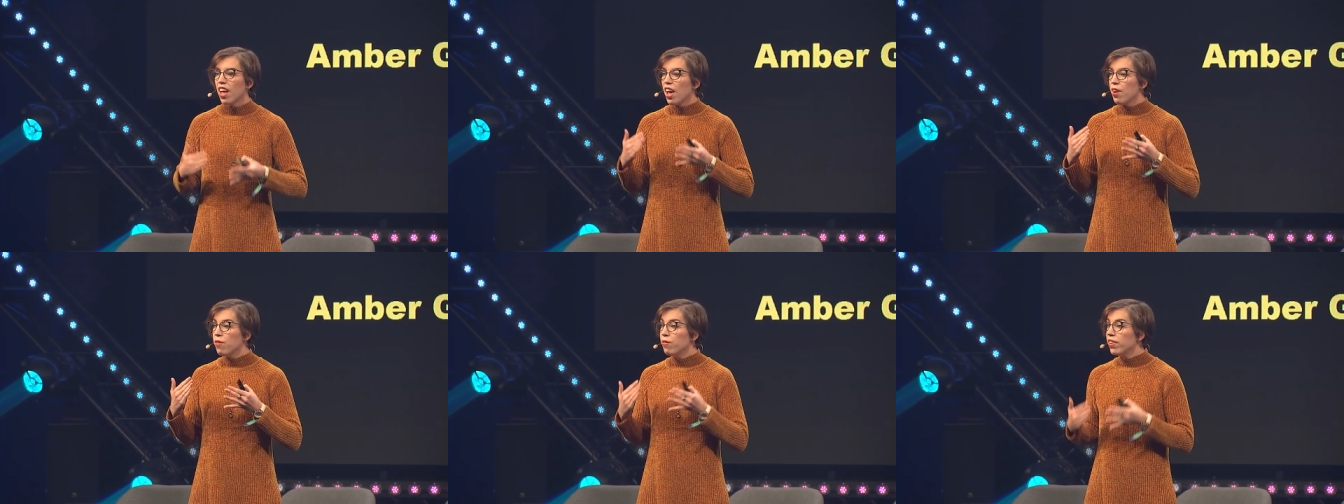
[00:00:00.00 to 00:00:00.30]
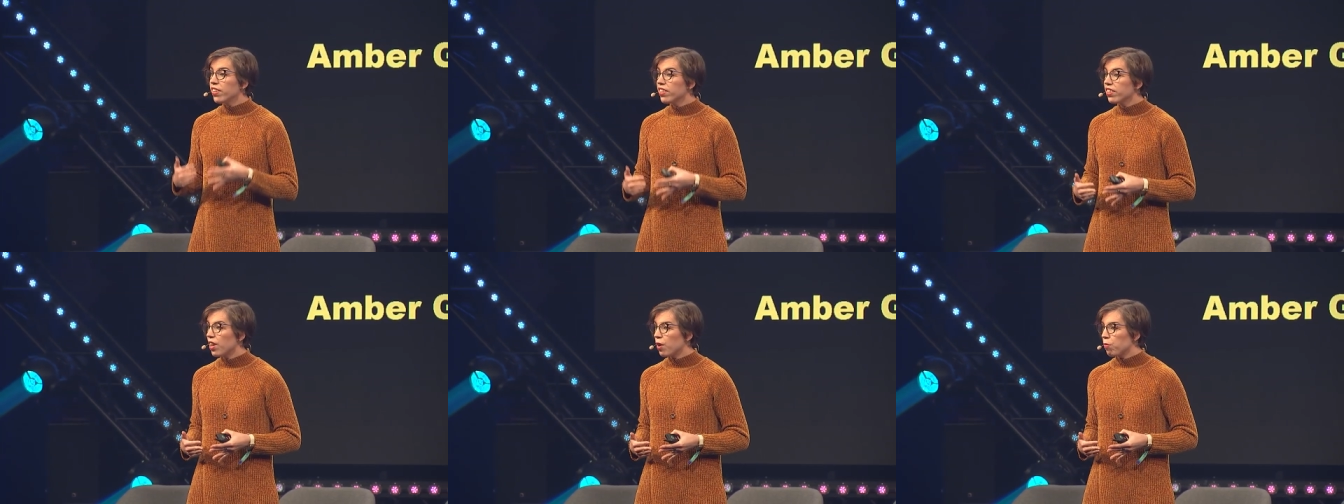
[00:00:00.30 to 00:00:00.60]

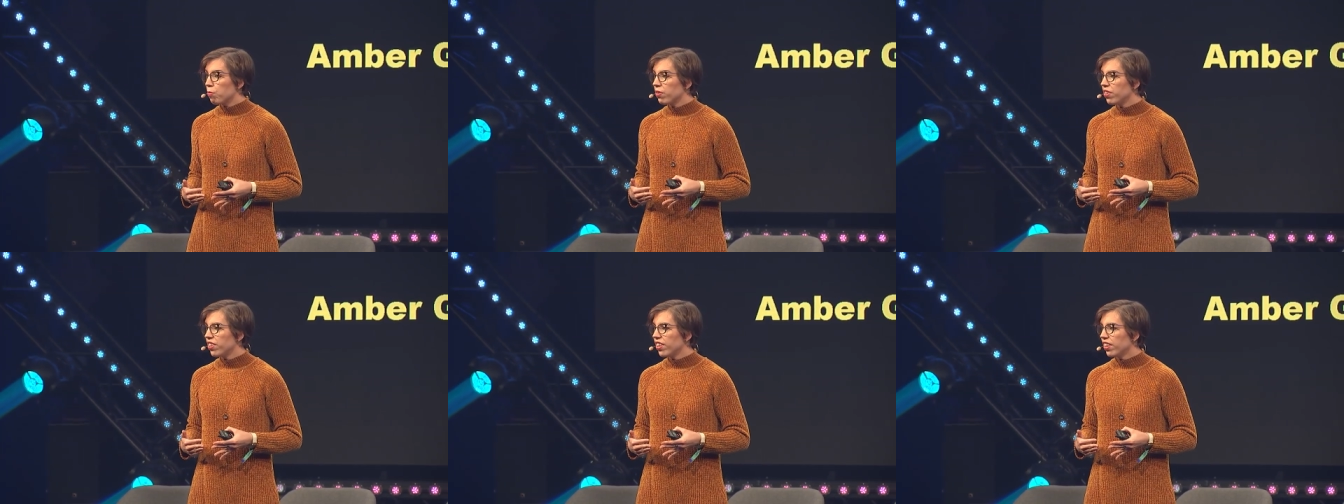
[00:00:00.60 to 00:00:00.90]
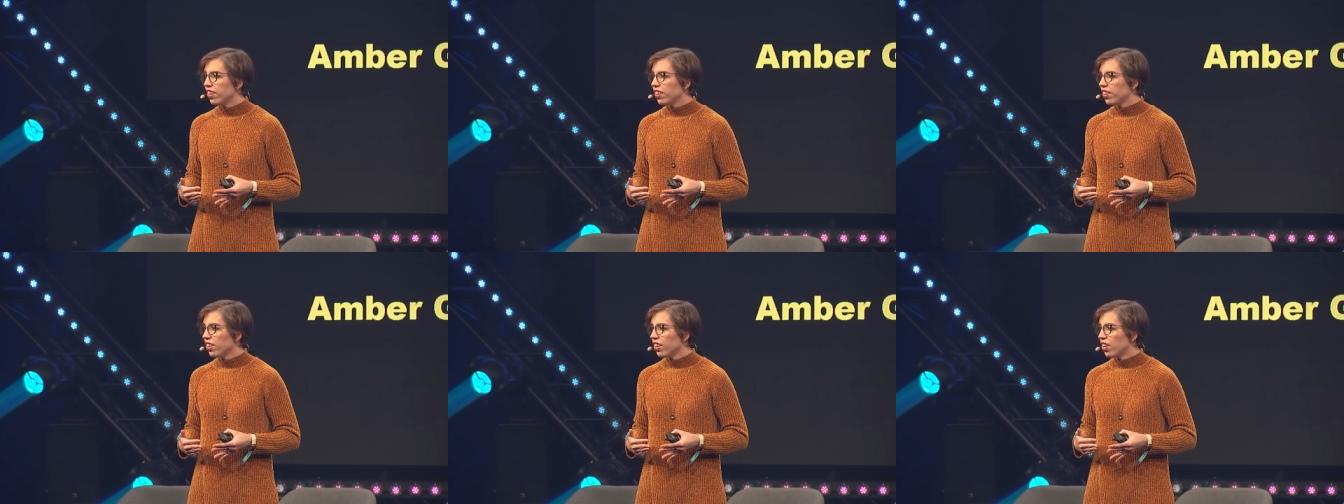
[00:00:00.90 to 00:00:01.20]
and
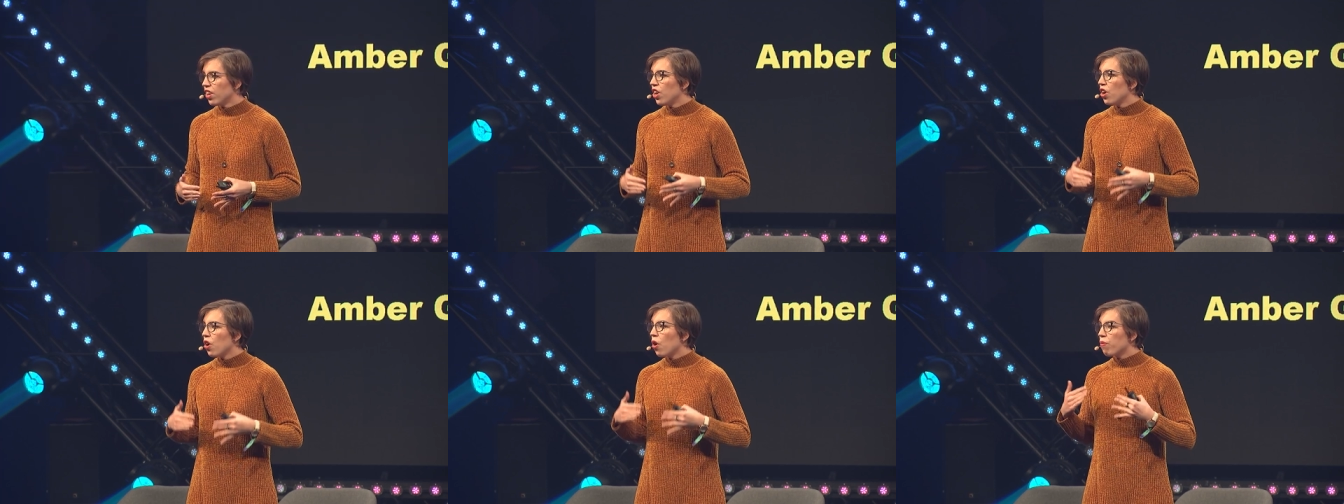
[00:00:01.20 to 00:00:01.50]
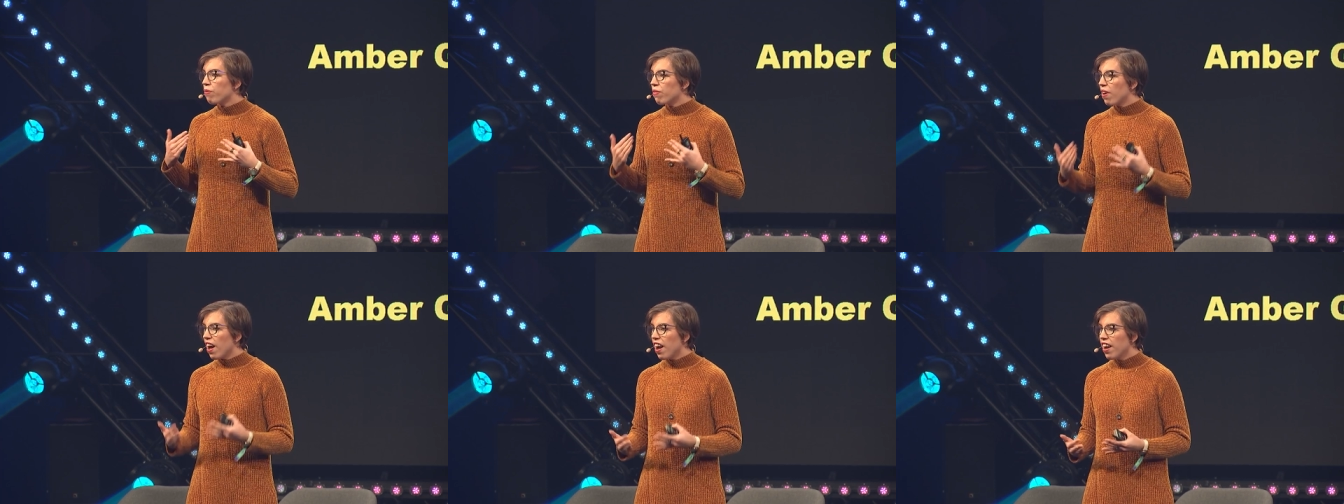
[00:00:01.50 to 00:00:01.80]
reception
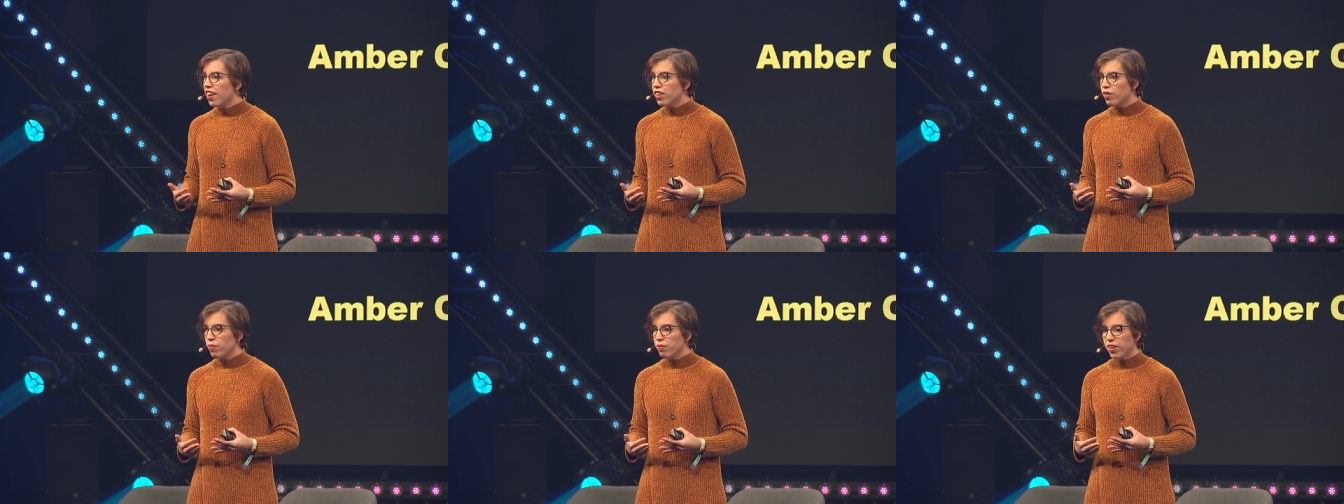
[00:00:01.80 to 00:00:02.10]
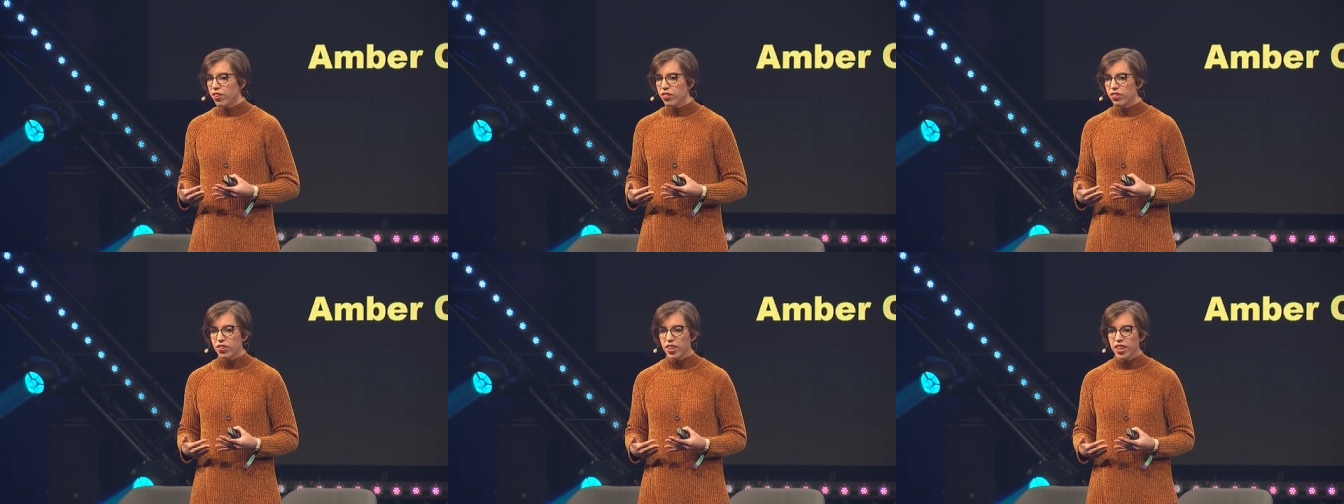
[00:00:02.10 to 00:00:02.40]
of
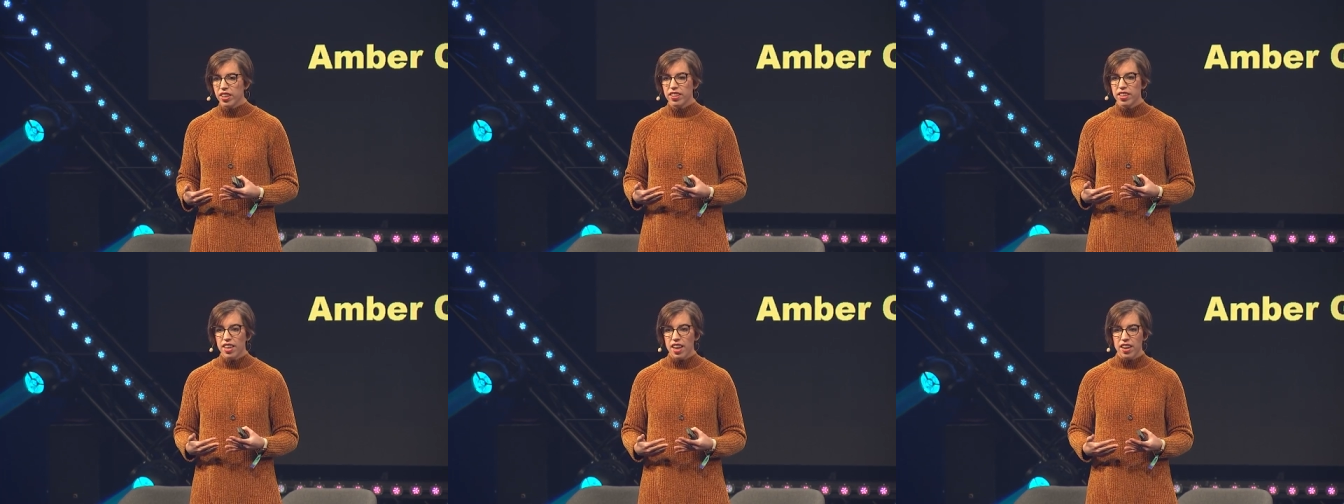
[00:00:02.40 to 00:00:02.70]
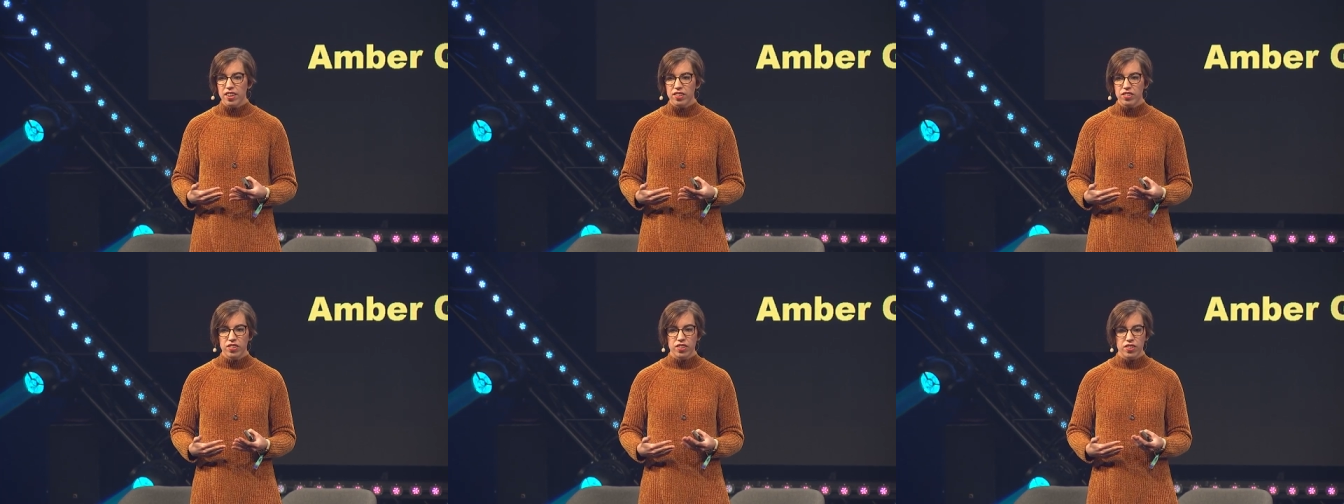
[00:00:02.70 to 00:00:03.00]
artificial
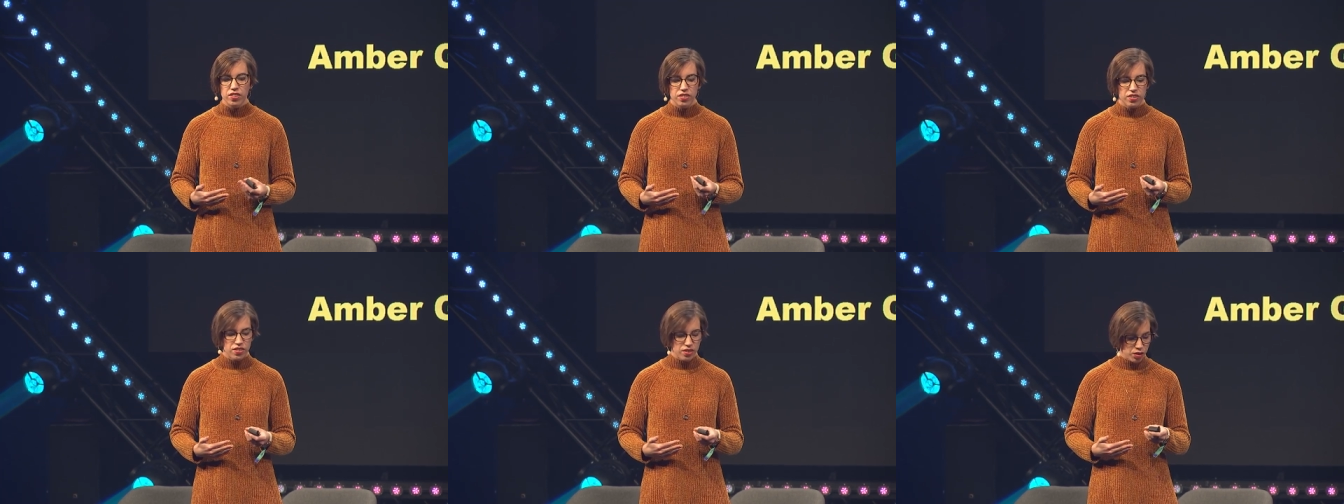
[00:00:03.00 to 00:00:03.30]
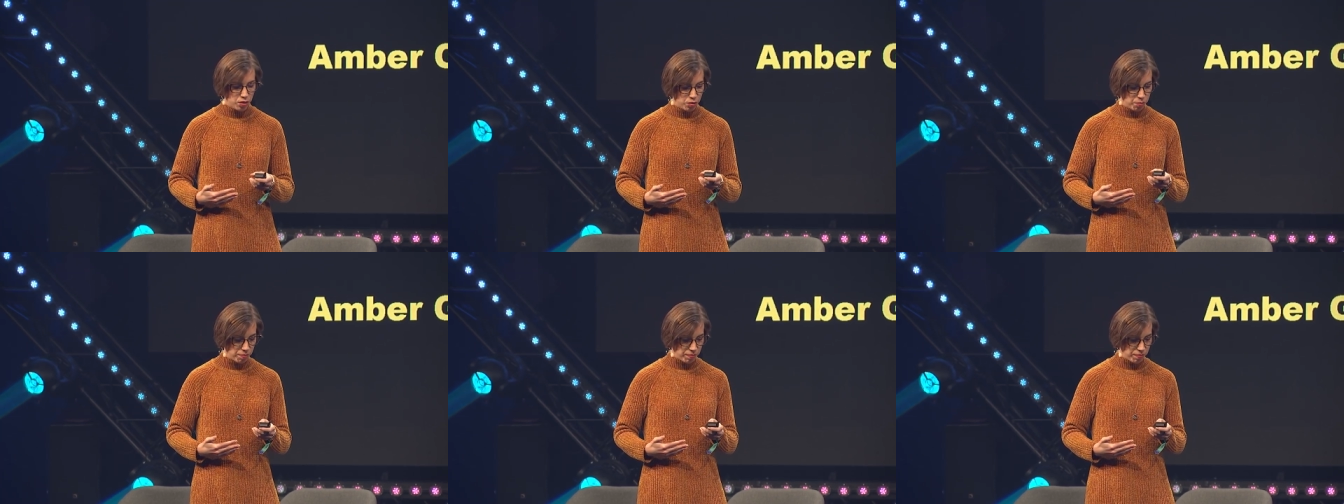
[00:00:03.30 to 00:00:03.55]
intelligence.